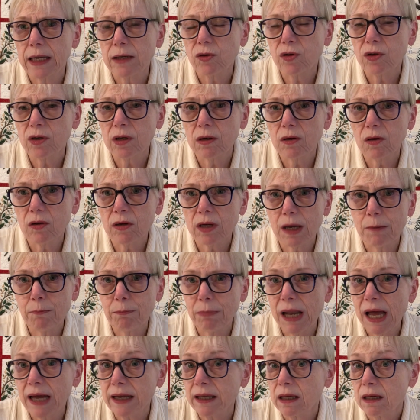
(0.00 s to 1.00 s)
You can look up
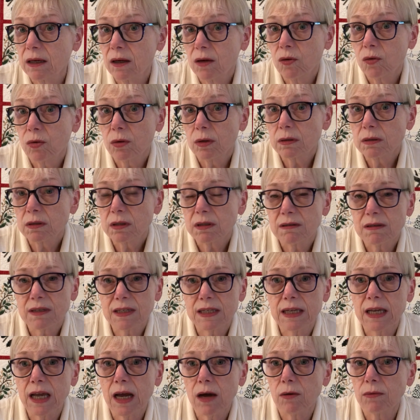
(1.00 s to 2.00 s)
blocking a quilt and
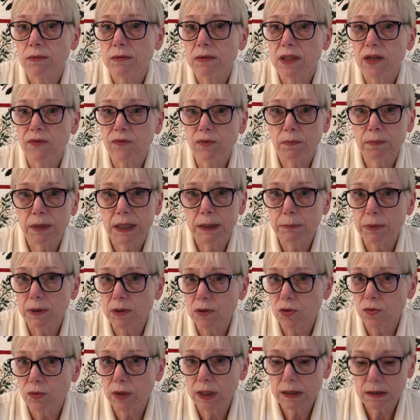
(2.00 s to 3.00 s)
see how different people
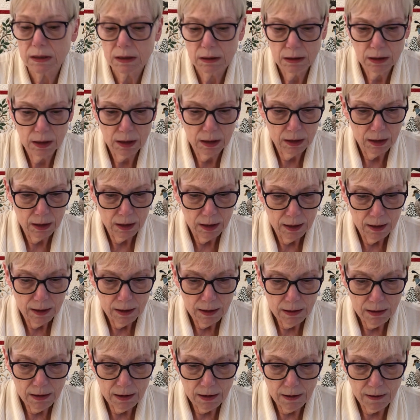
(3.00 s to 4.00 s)
do it.
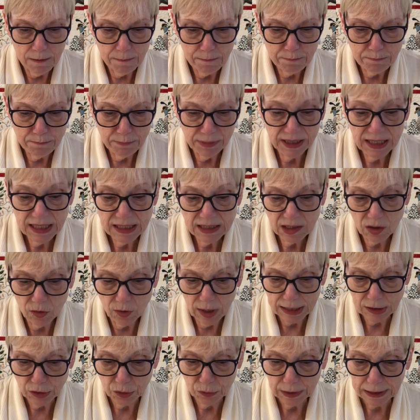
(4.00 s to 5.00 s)
But that's how
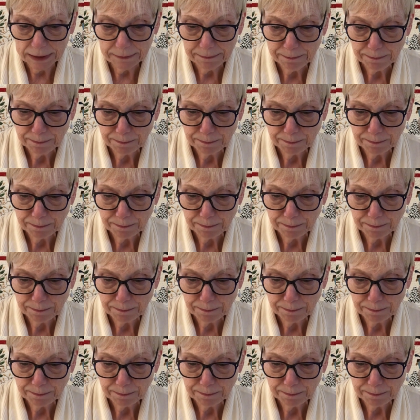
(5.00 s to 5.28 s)
I do it.